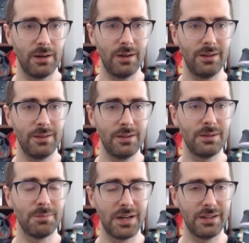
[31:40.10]
I
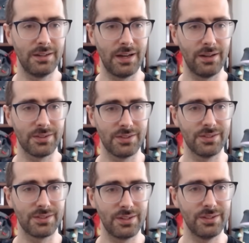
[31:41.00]
think my
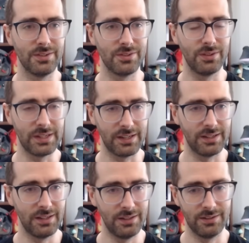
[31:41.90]
analysis is
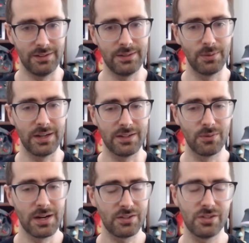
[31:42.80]
leaning in the right
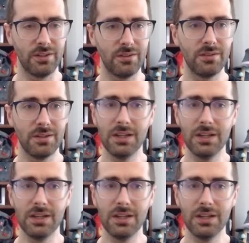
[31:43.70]
direction,